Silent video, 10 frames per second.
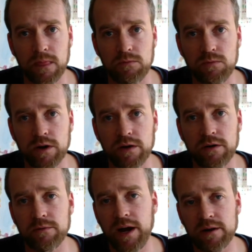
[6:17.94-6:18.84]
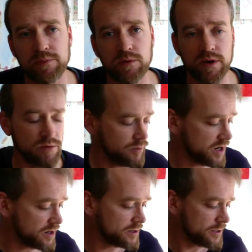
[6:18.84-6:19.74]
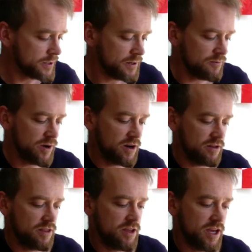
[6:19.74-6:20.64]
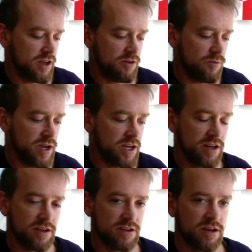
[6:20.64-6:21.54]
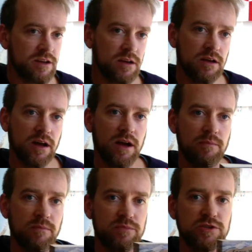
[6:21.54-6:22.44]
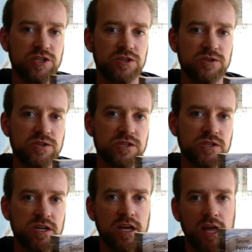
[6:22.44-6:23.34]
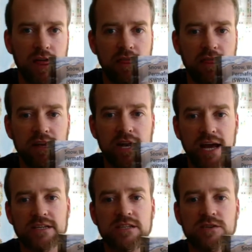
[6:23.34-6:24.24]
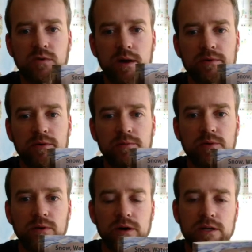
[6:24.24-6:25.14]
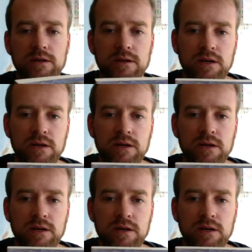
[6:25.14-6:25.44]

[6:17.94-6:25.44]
We're at a point where we can produce the next SWIPA report,